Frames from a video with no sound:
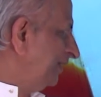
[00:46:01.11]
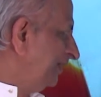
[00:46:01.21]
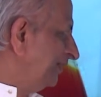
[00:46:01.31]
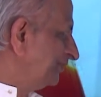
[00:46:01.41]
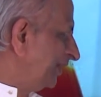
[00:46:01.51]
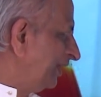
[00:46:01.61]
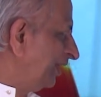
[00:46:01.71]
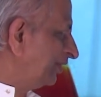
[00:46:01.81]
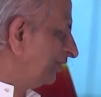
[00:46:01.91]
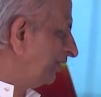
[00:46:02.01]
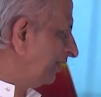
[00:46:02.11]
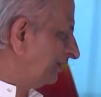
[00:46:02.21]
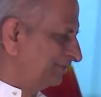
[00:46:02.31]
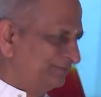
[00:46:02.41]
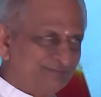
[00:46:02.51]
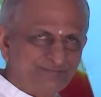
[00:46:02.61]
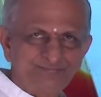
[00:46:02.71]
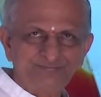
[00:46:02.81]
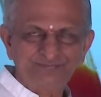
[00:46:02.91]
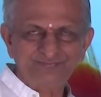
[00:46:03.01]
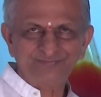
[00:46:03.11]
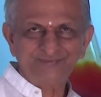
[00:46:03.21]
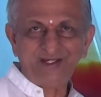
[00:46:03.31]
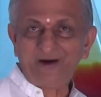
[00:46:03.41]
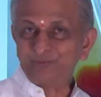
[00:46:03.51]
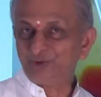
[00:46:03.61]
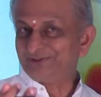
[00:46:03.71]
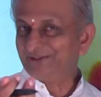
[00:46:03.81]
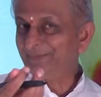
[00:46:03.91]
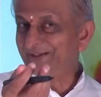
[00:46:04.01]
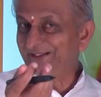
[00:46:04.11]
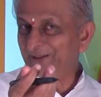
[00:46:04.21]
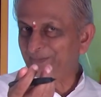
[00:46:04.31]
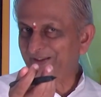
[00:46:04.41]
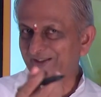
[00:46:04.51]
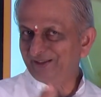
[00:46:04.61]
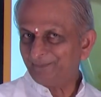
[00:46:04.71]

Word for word: in ethyl alcohol. Of course, in the beginning it may